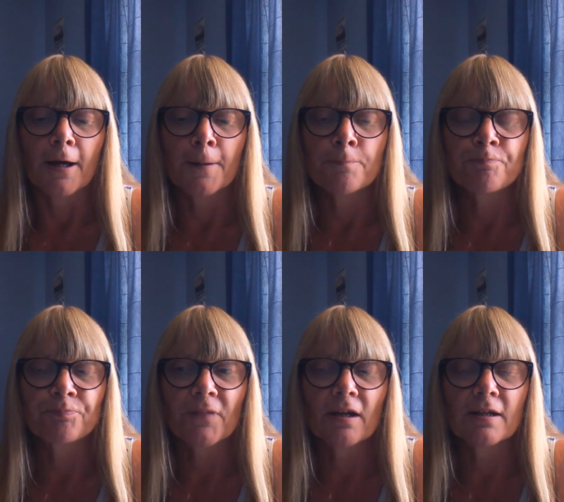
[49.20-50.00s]

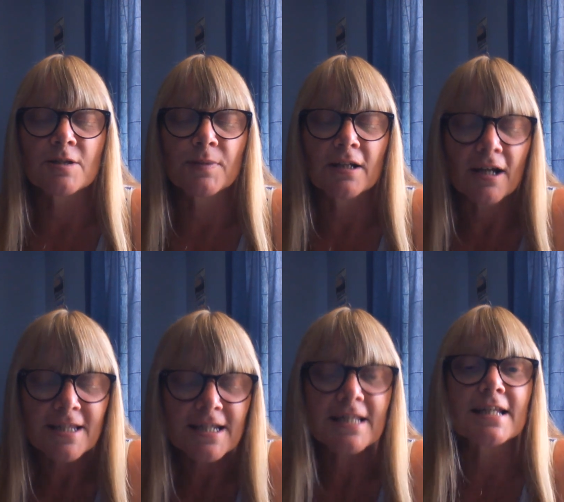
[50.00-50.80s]
Um, it's been
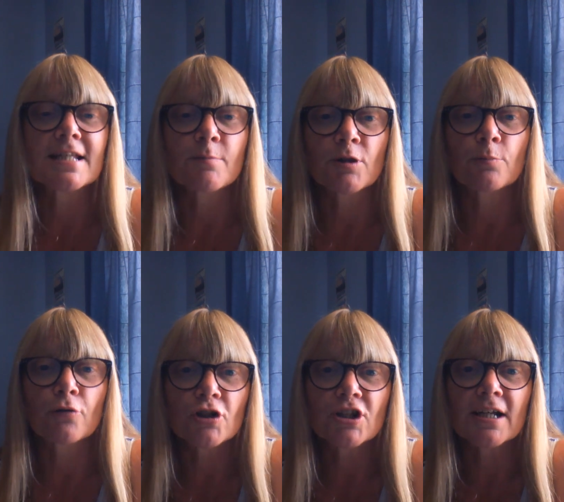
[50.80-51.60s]
nice to see some of the
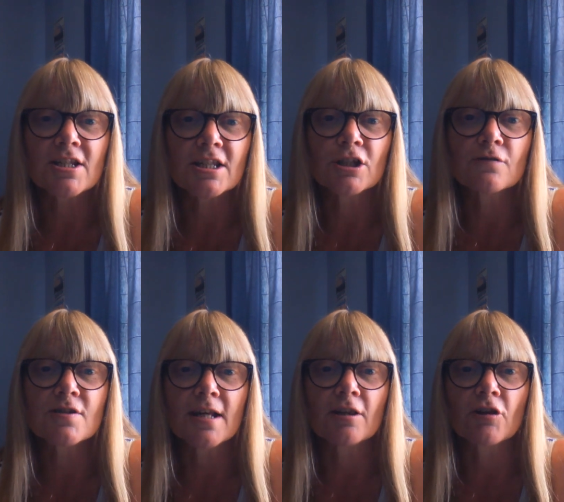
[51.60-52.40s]
projects that you've
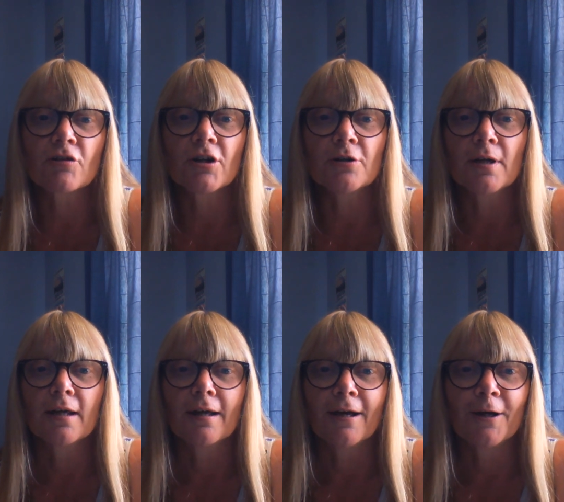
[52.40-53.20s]
sent through.
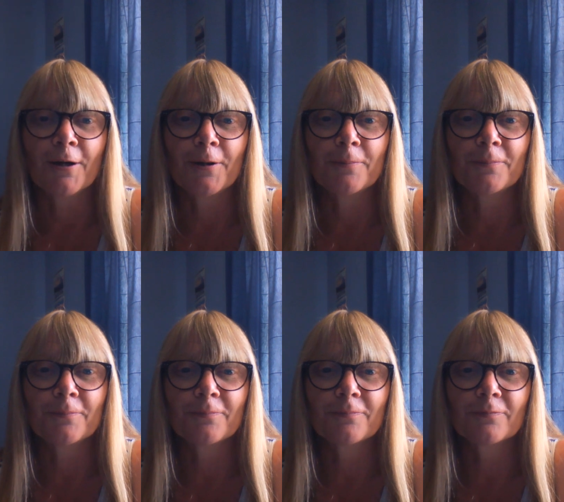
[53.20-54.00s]

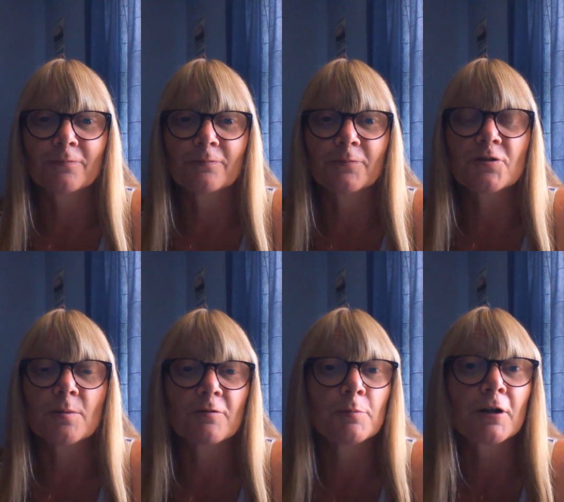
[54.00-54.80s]
Um,
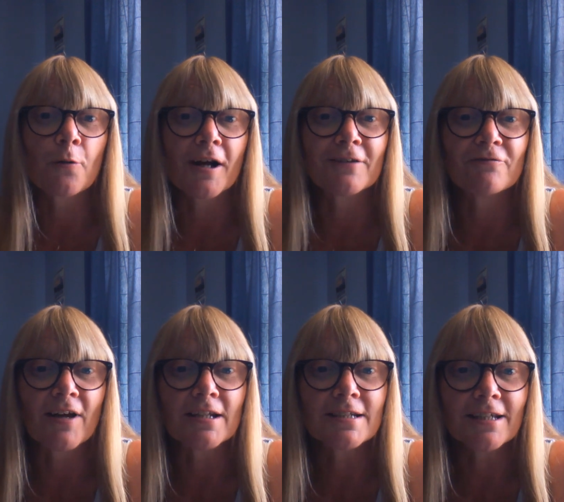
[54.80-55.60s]
some of you have been quite
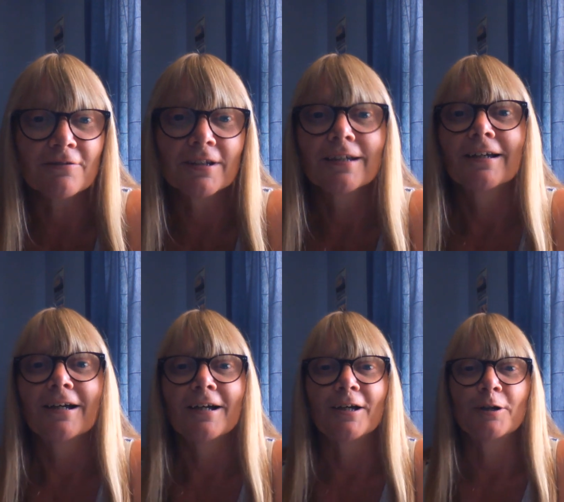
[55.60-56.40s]
inventive,
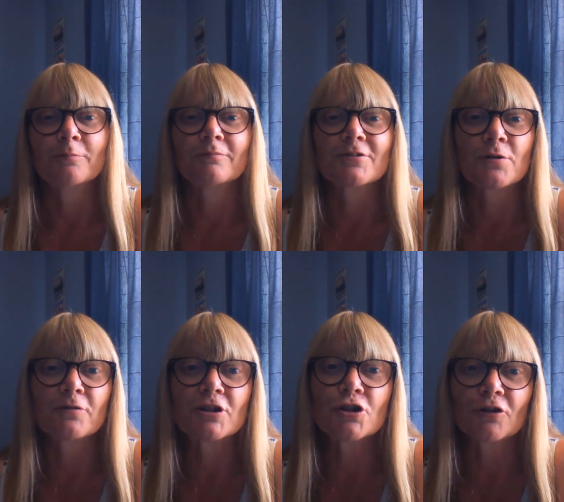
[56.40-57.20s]
um, so
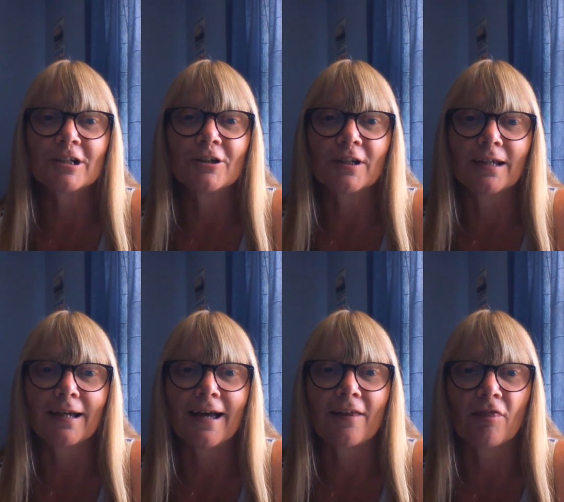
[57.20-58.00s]
I've enjoyed
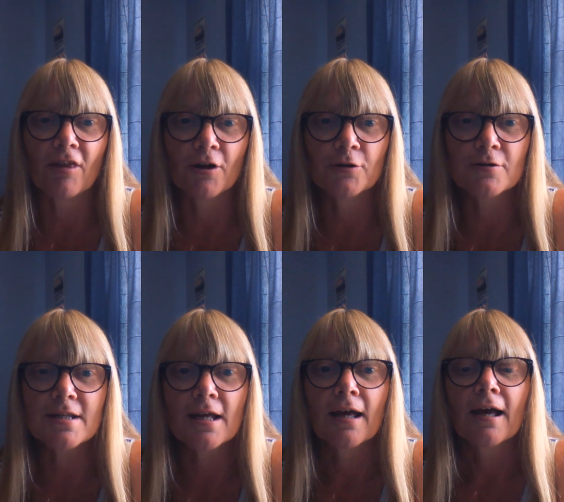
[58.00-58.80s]
looking at
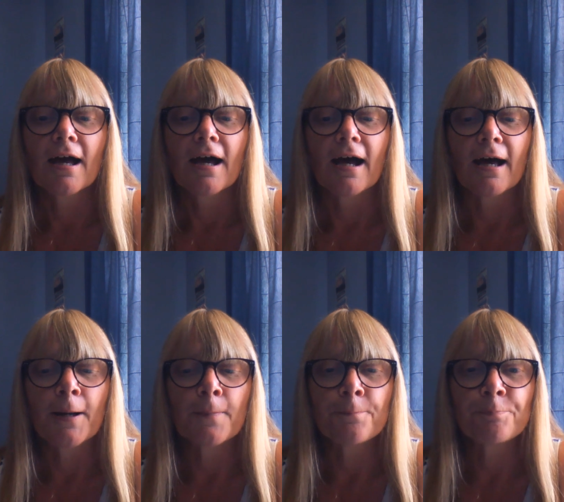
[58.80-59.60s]
those.
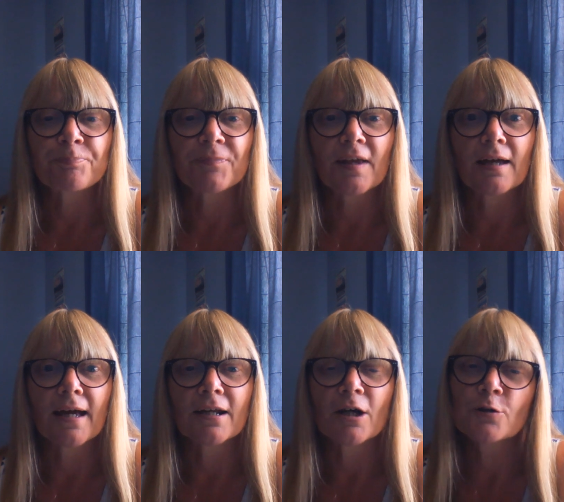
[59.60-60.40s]
Um,
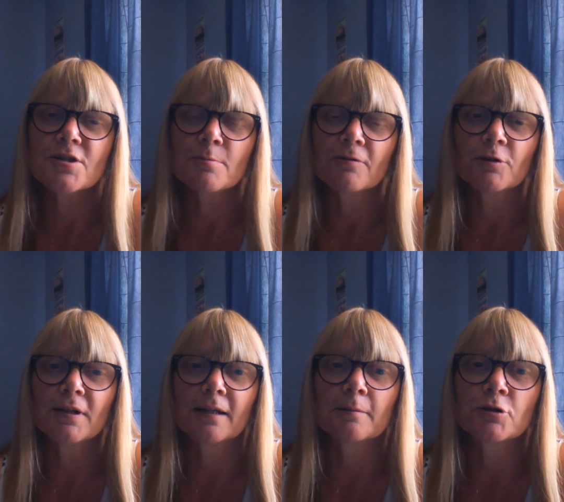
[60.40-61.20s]
and I hope some of you have
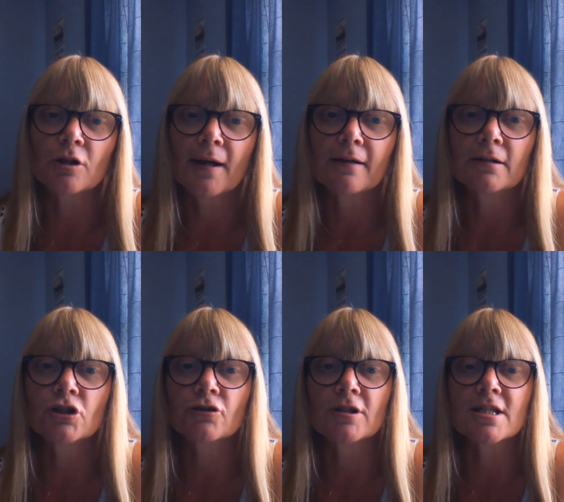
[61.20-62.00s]
been able to go out and
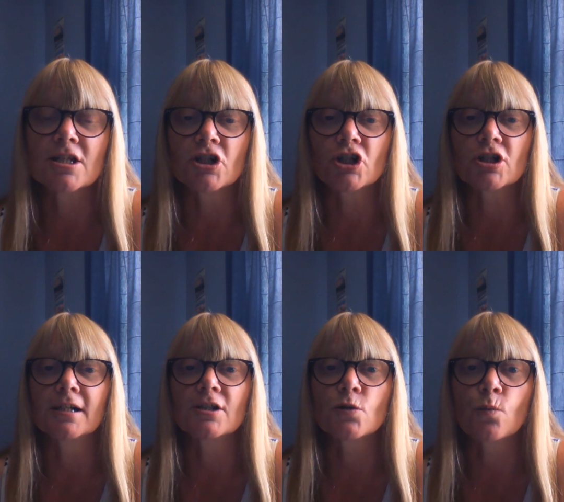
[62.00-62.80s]
enjoy the
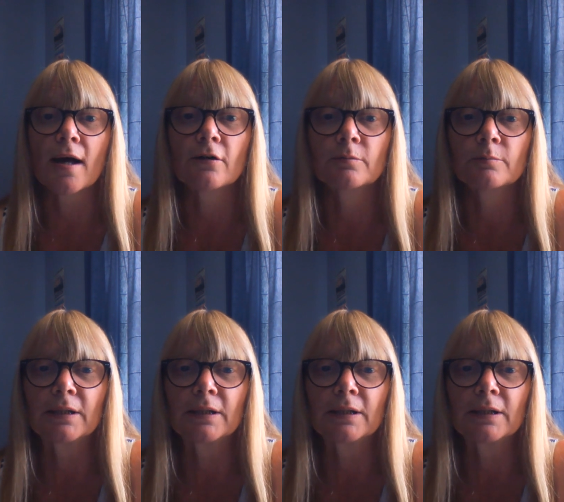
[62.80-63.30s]
sunshine as well,